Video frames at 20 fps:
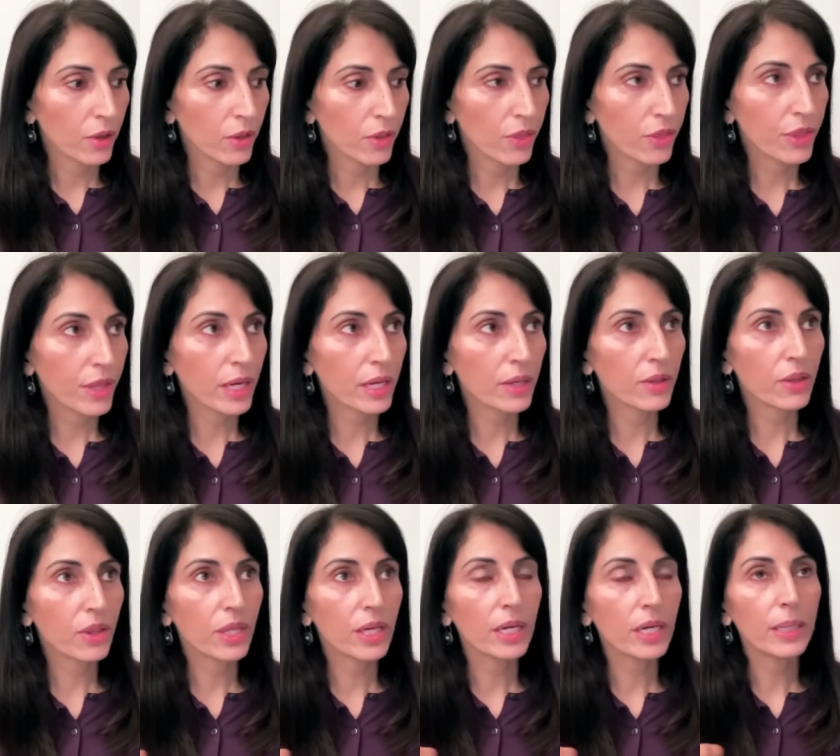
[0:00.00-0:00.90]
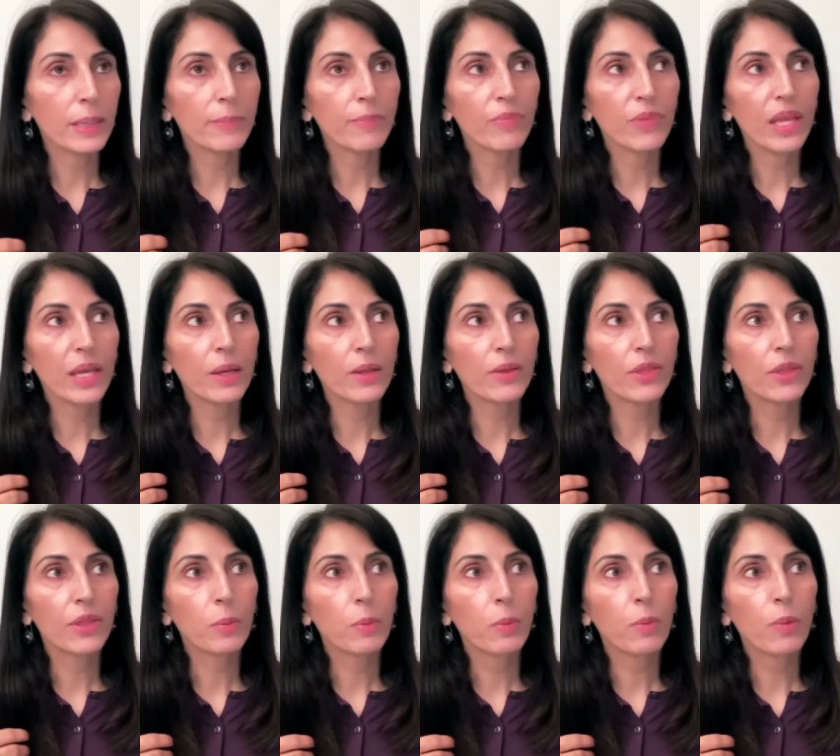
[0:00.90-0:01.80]
The the
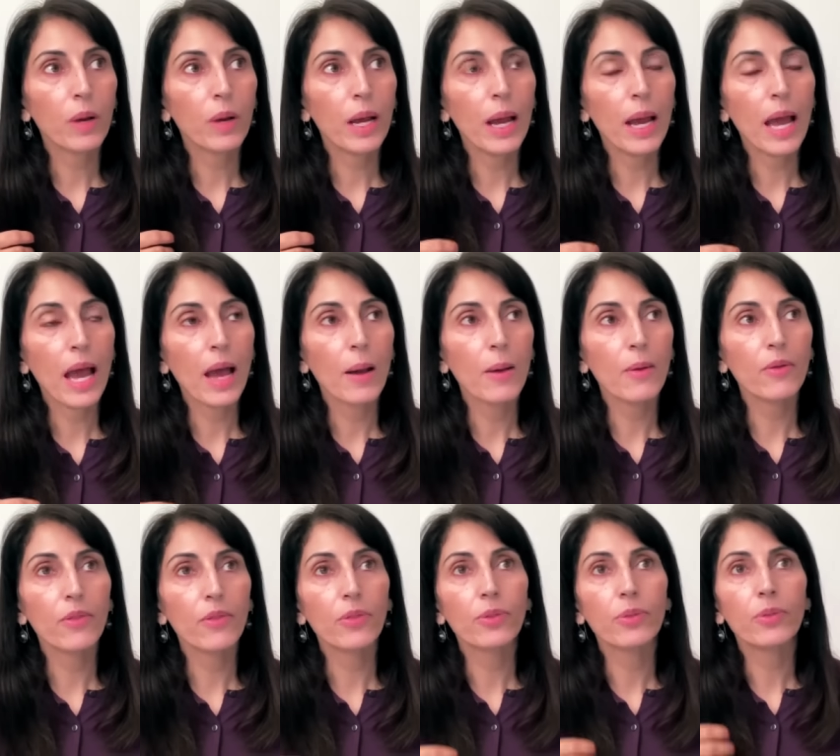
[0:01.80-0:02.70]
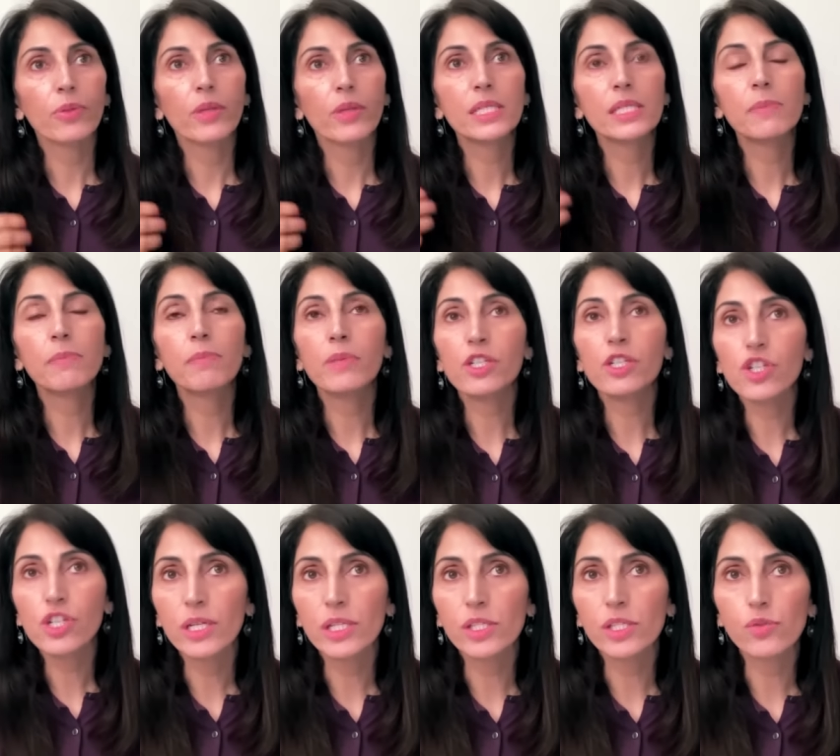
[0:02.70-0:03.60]
the the
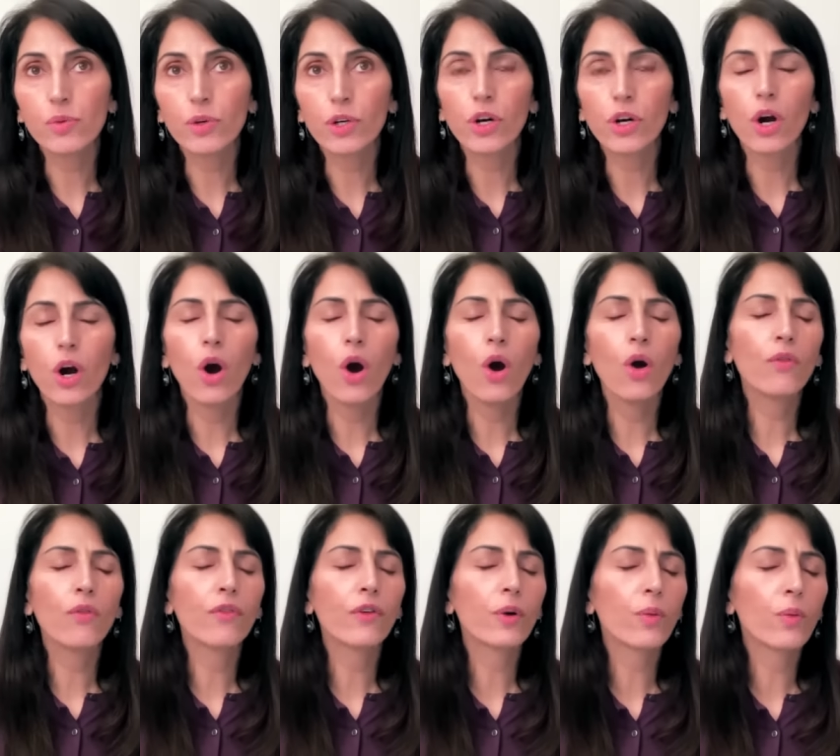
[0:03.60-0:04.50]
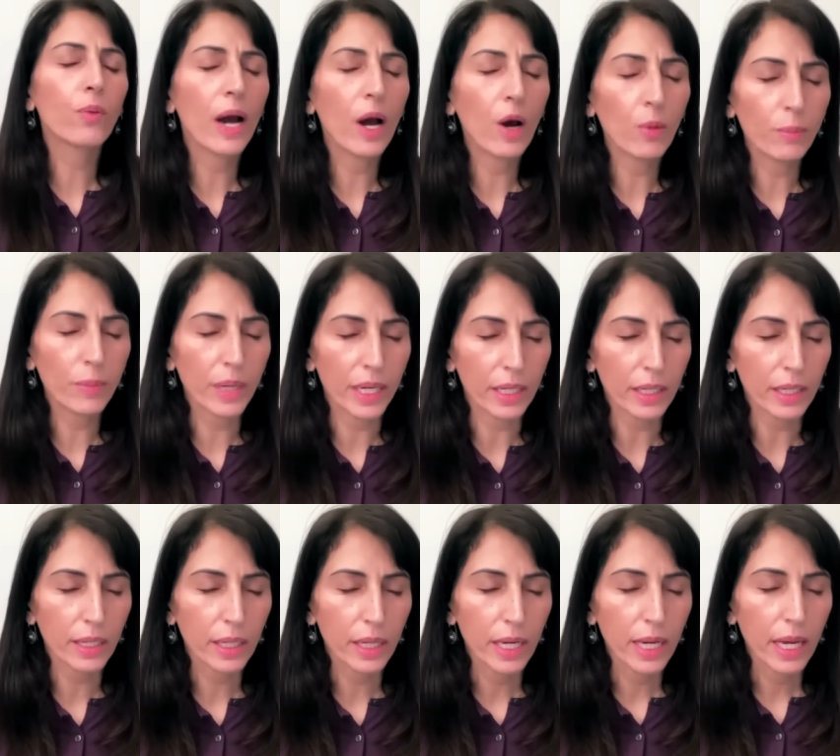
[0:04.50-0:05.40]
submissions were overwhelming.
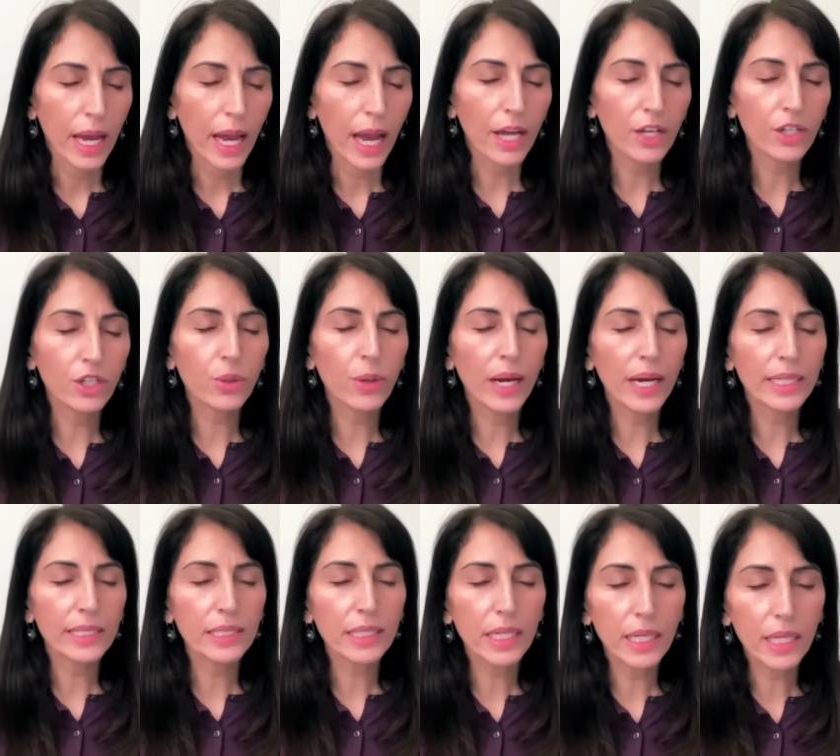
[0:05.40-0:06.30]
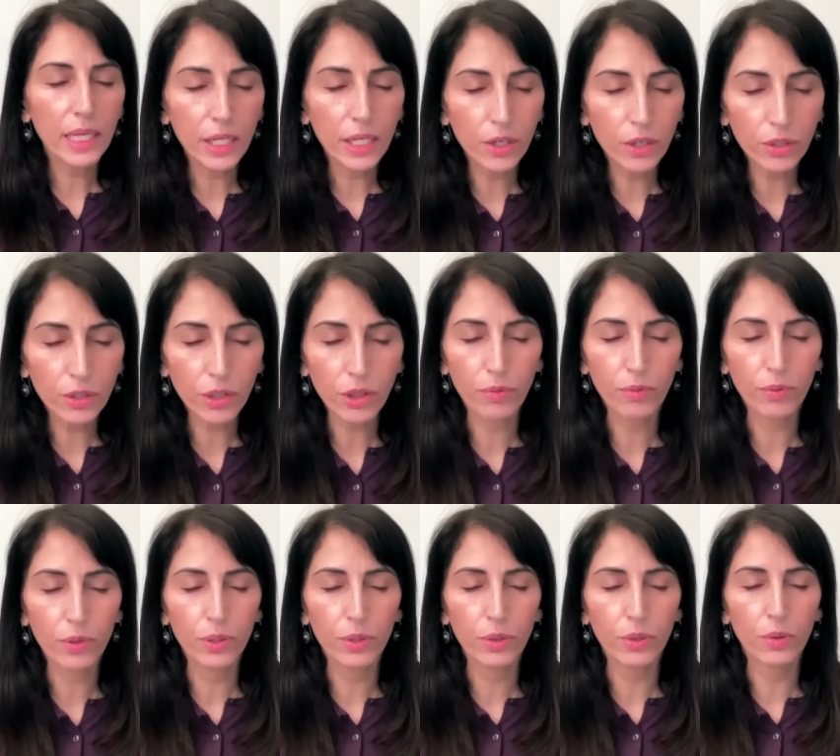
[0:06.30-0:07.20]
And you had to hear
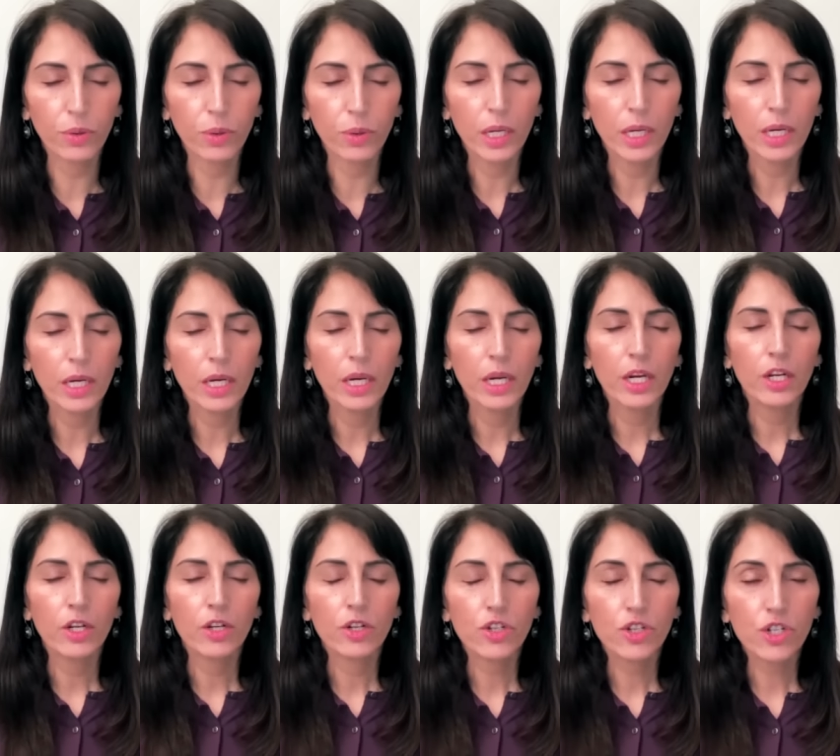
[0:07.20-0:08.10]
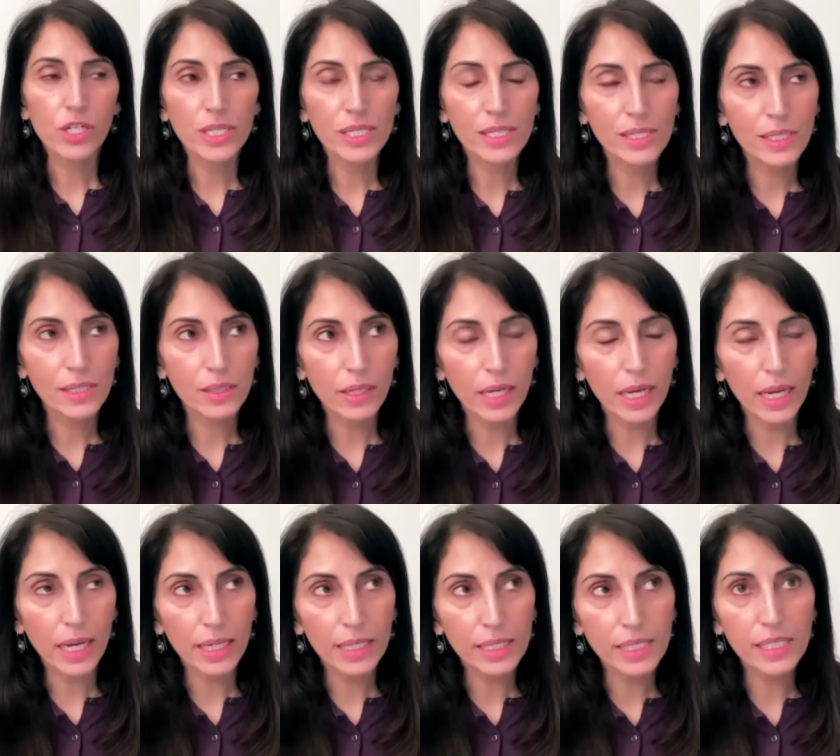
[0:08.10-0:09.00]
through just
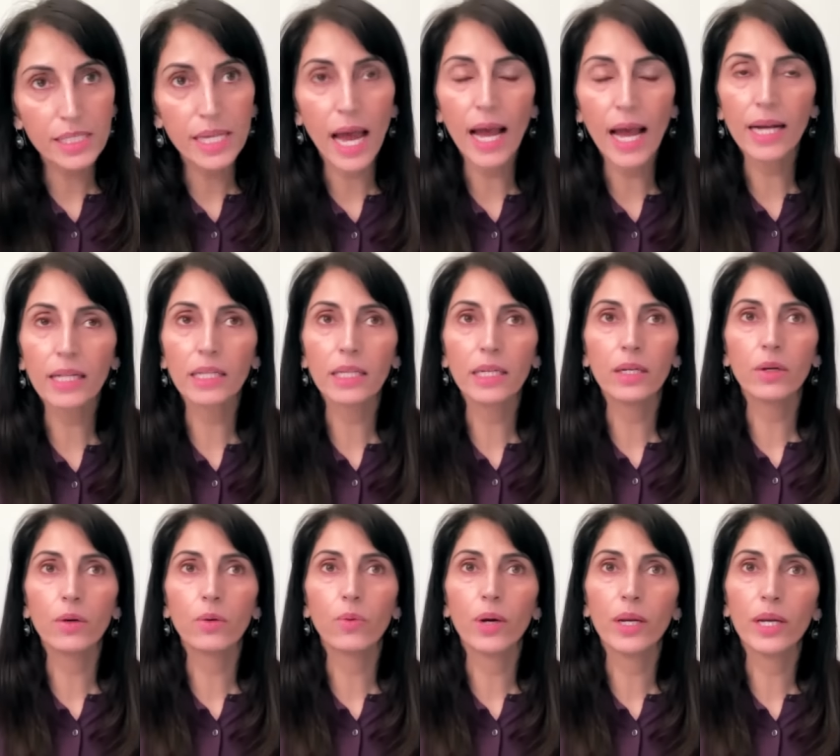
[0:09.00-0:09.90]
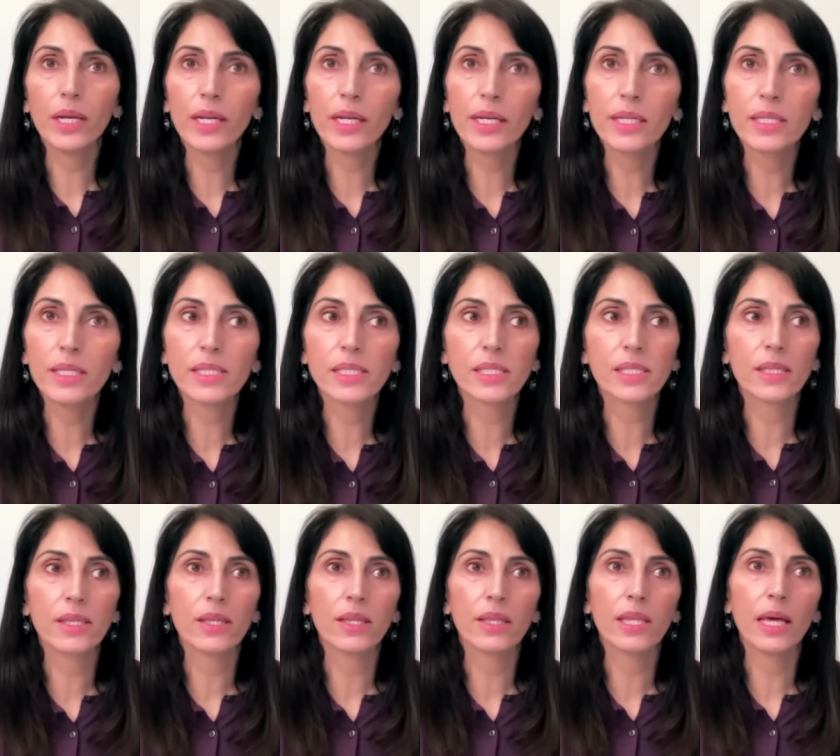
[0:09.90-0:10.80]
exactly what it is
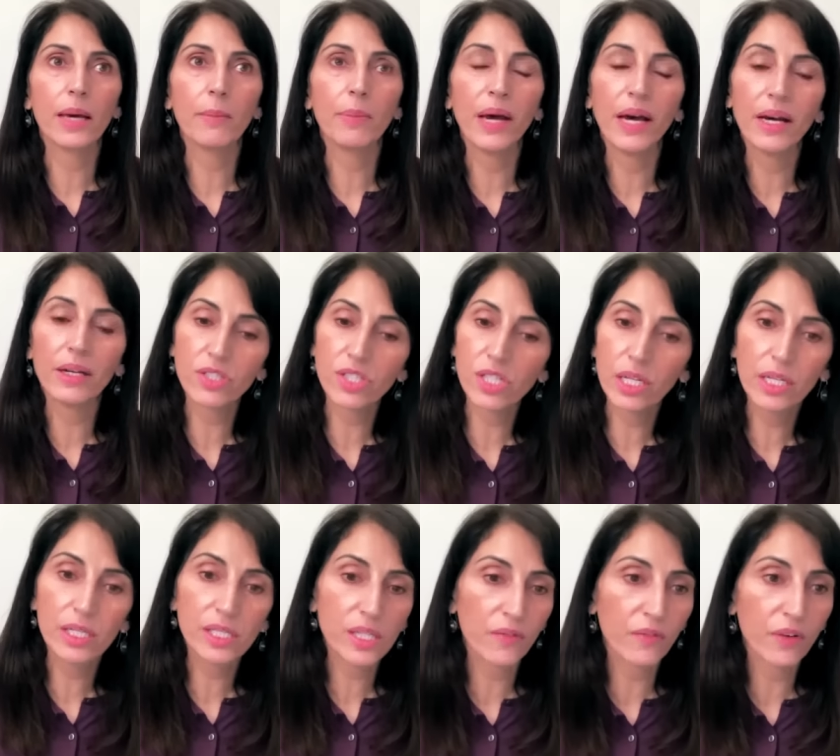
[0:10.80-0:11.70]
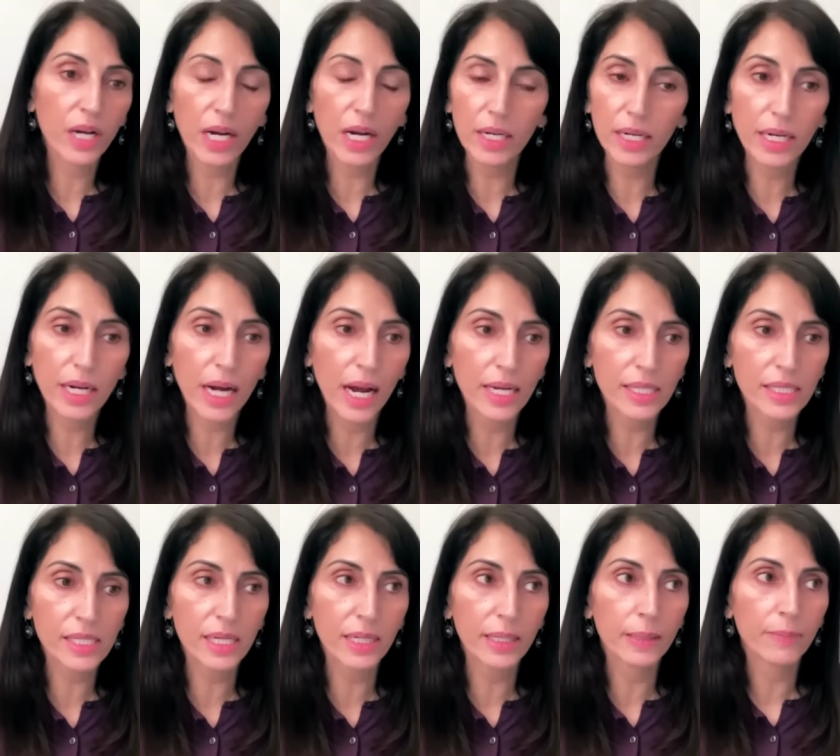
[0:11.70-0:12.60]
that Palestinians of, in
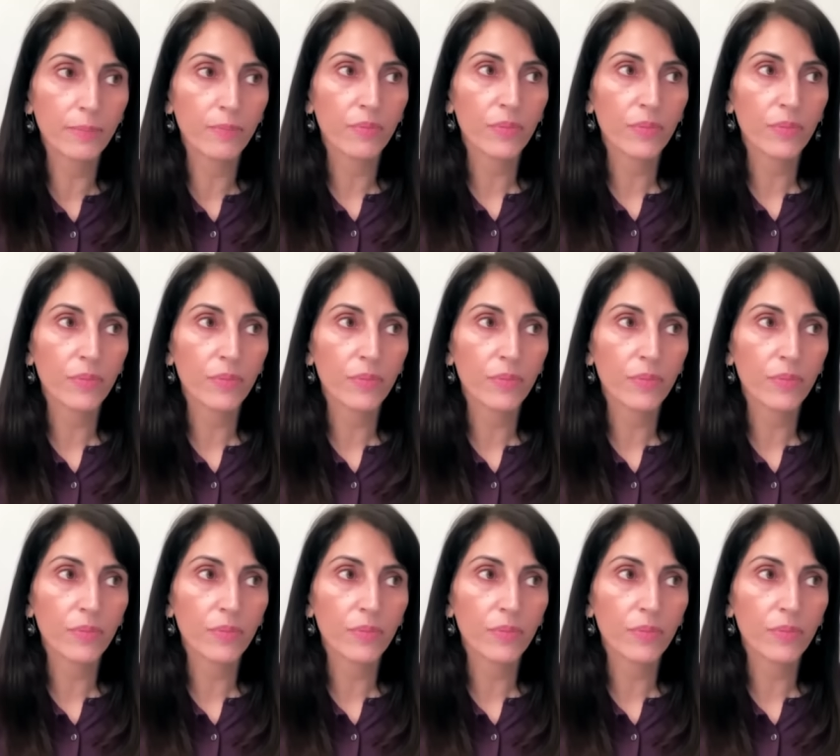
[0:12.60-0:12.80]
Gaza